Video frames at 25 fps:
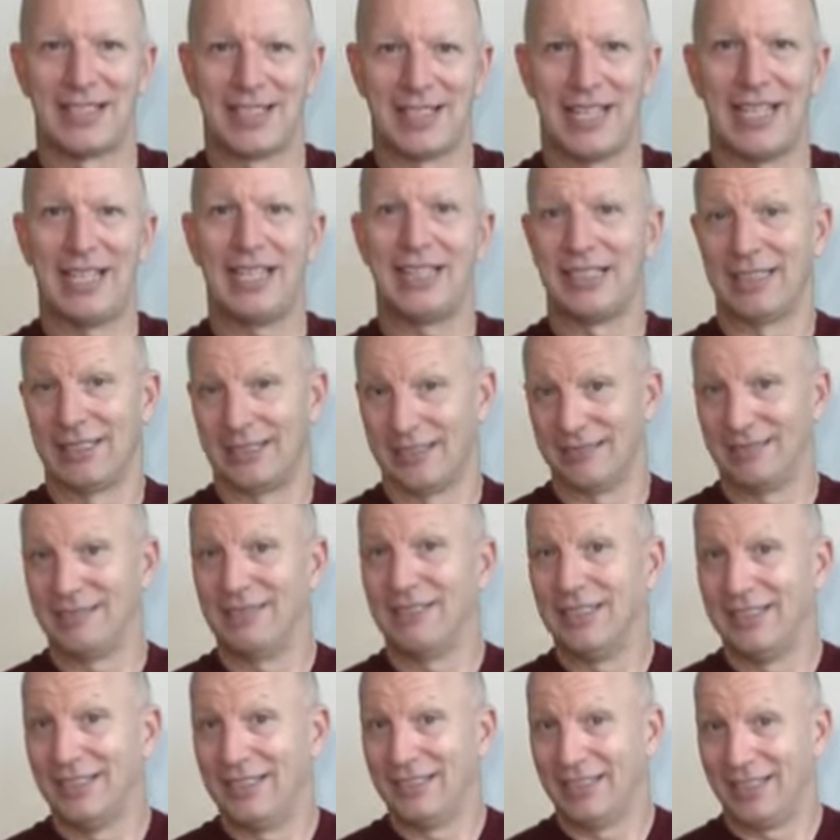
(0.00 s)
saying
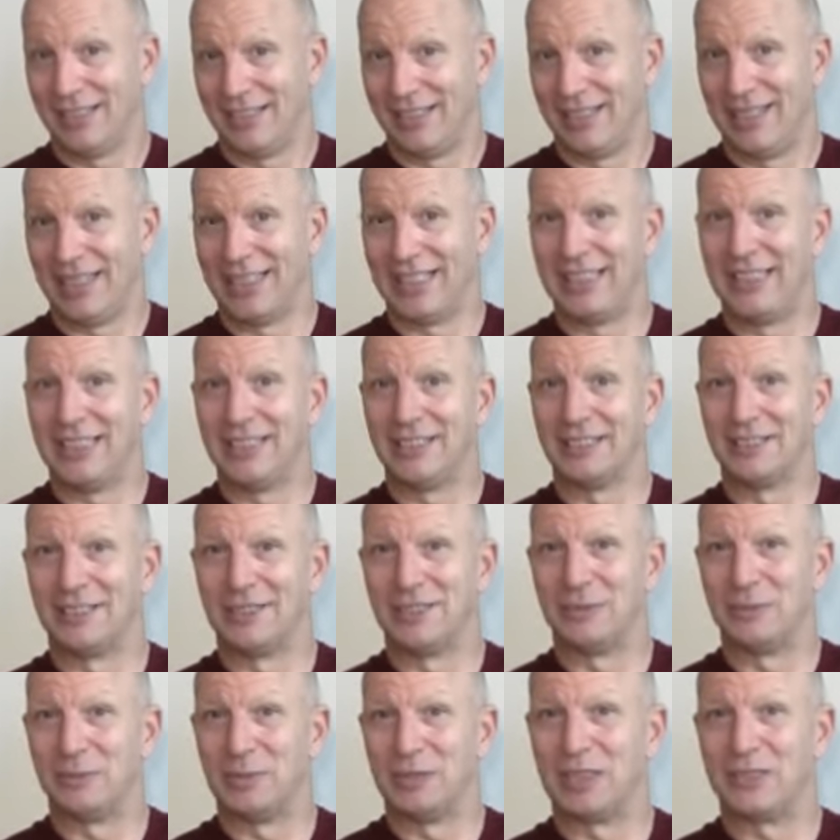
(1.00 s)
they need a
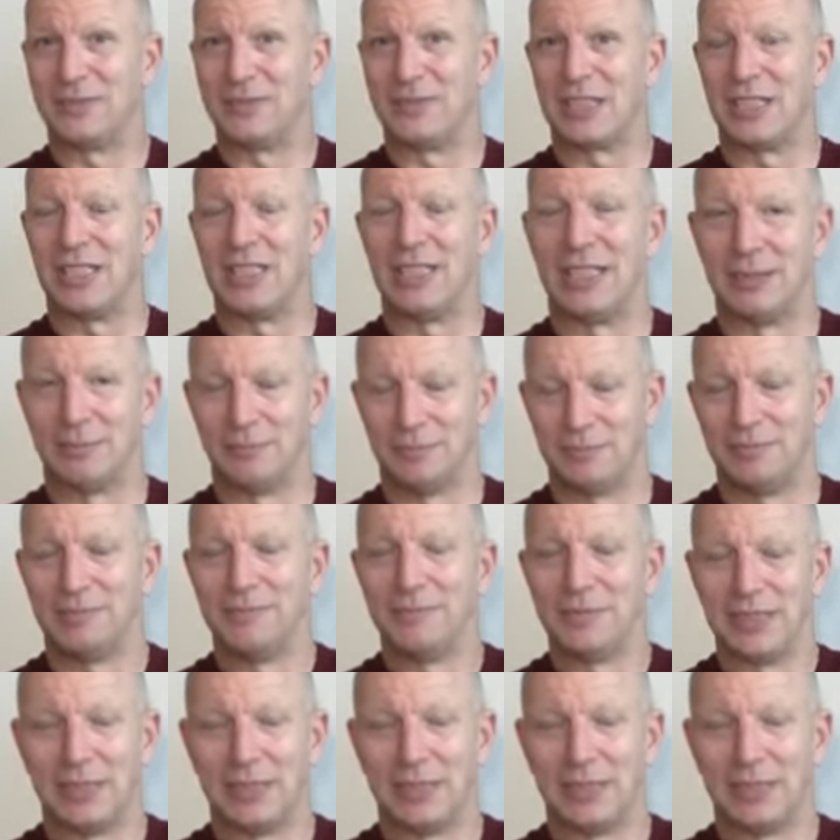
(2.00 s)
little bit of time.